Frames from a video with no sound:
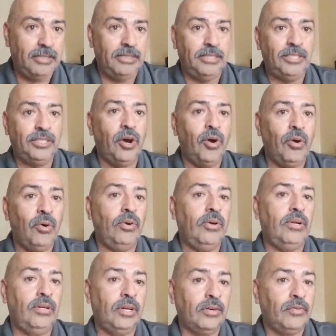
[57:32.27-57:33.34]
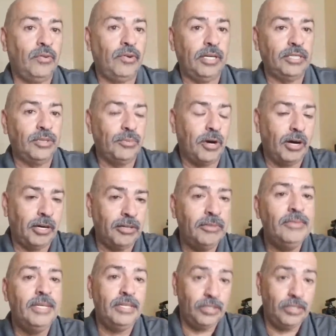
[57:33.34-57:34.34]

So look for it tomorrow.